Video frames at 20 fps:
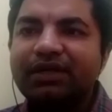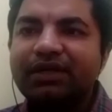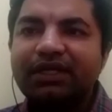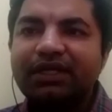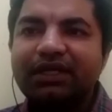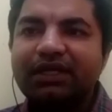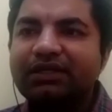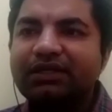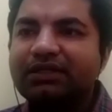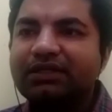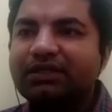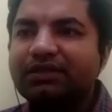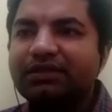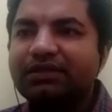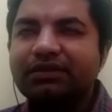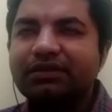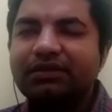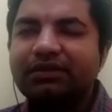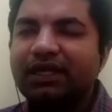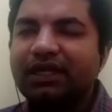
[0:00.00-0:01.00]
and then
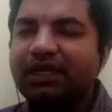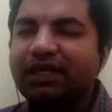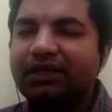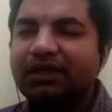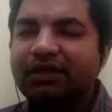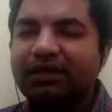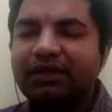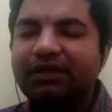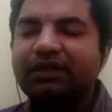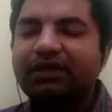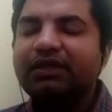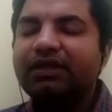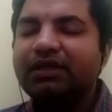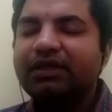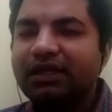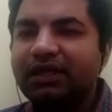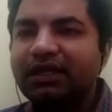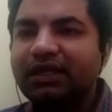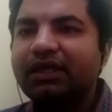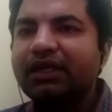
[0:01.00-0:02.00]
it's running
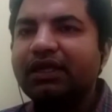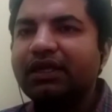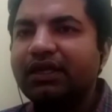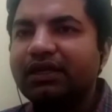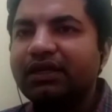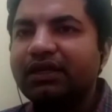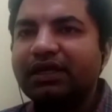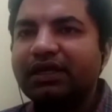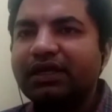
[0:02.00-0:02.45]
really,